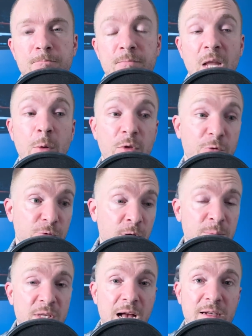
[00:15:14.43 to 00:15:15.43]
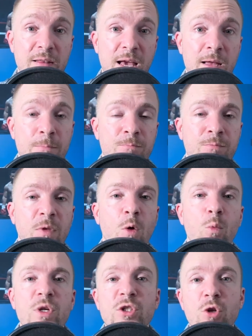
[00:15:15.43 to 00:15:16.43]
Now, on the flip side of that,
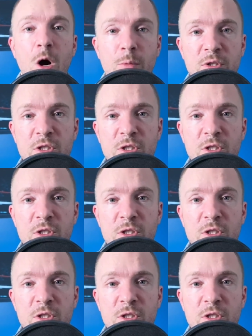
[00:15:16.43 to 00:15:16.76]
we saw when